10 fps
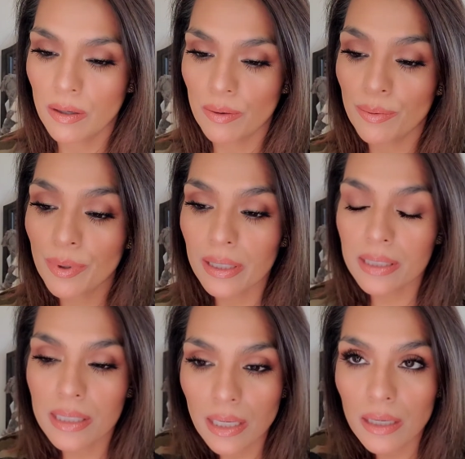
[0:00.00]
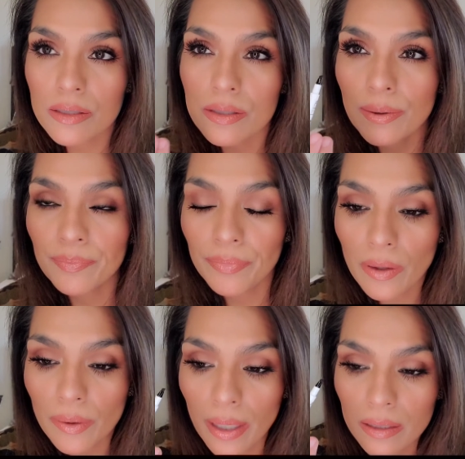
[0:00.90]
really see. So,
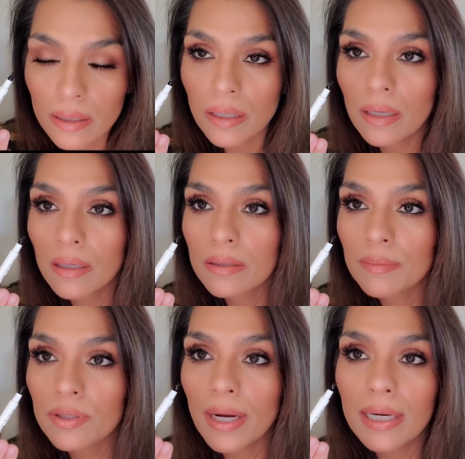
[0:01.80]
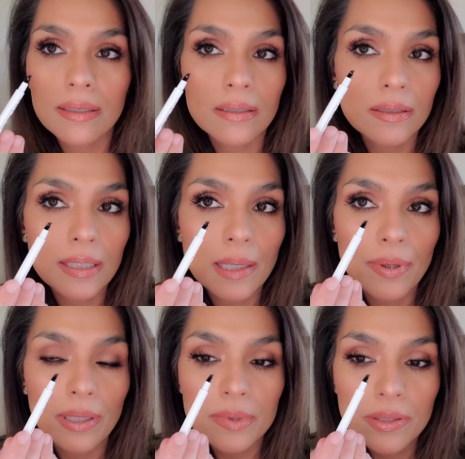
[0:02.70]
okay. So I'm going to try to look up
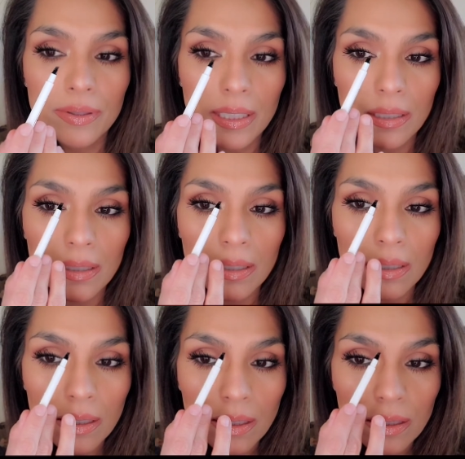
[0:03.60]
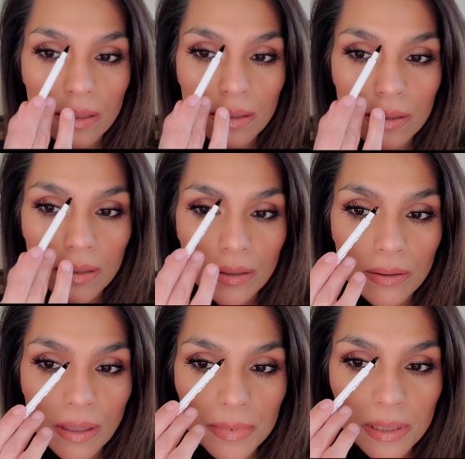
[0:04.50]
while I'm doing it.
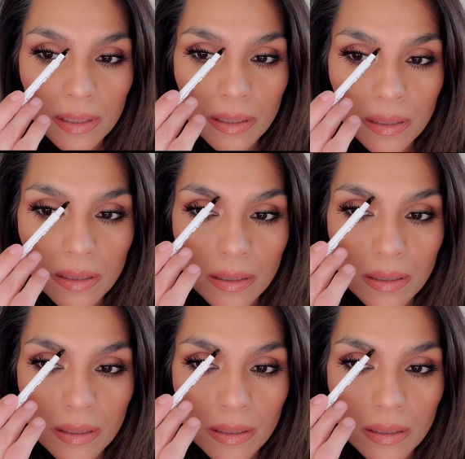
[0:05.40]
So I'm just going to